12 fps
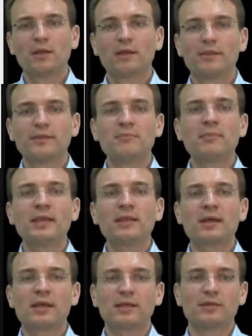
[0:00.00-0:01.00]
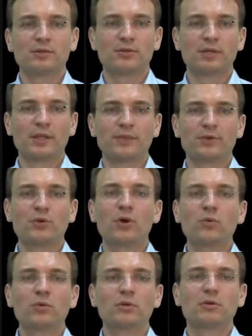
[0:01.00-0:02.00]
The main idea and the
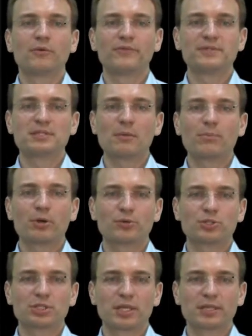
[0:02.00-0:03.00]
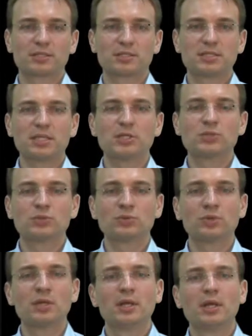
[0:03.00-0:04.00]
goal of the sub-project T2
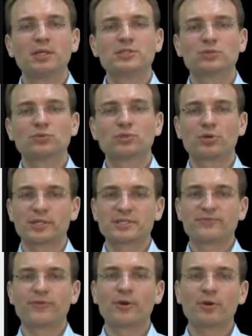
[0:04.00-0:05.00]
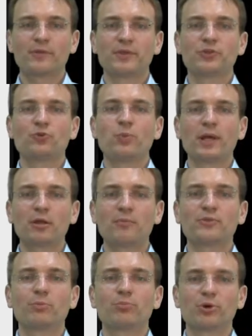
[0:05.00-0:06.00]
is to transfer the developed
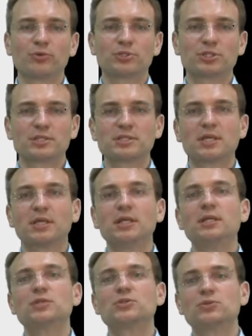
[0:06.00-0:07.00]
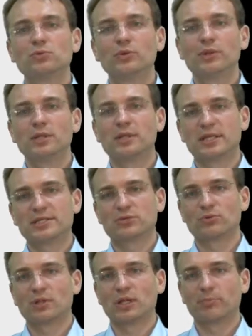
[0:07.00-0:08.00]
approaches into the
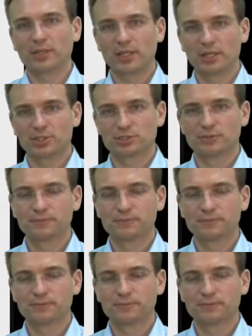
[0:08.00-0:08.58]
industrial application.